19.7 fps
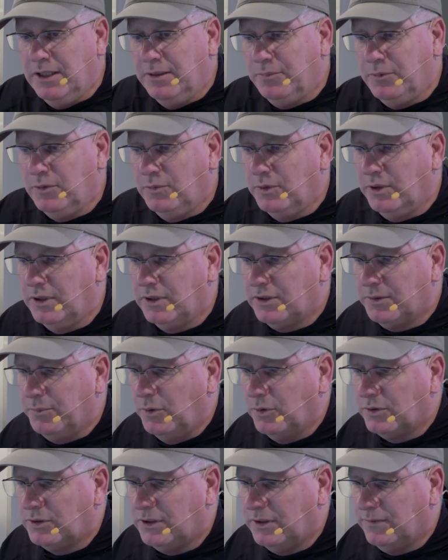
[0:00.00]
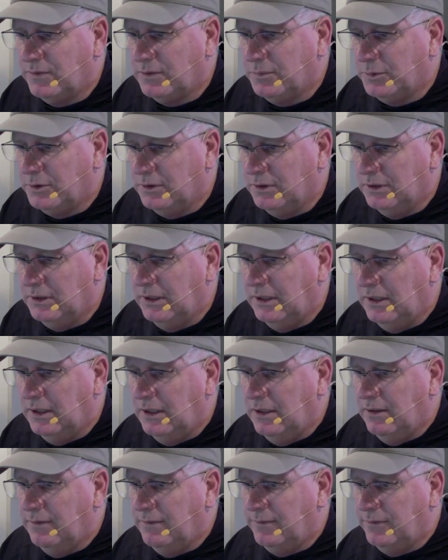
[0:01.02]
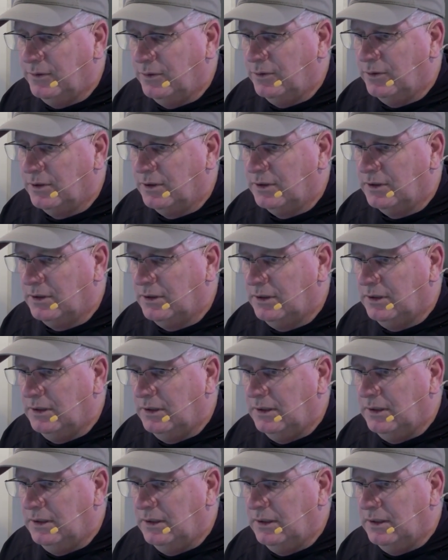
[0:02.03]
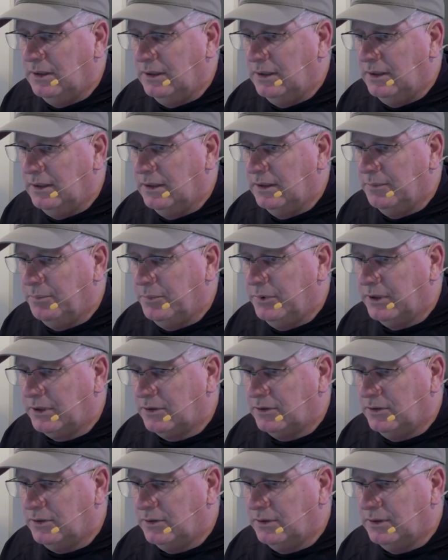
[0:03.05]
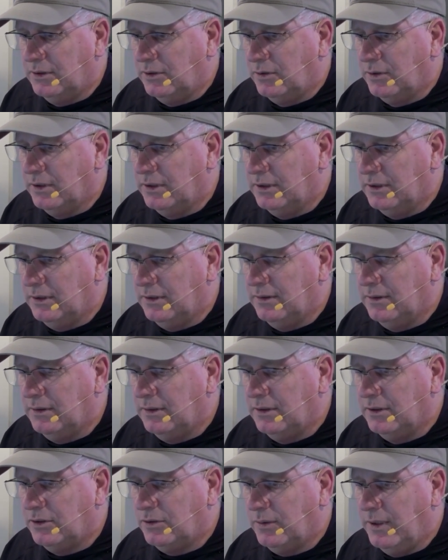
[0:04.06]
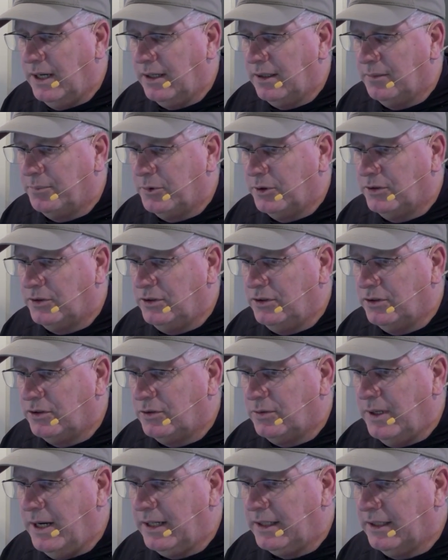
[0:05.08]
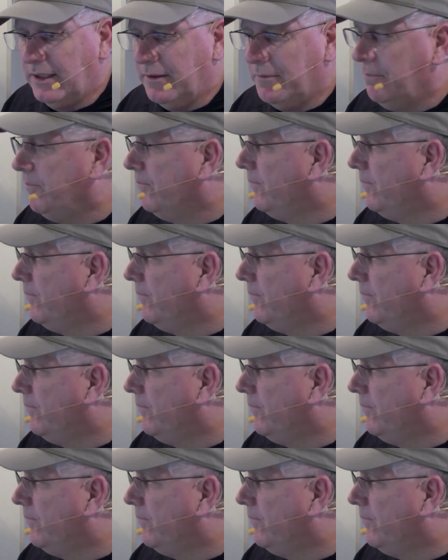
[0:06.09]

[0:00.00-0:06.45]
up to where it's most comfortable for the picture or the person you're tracking.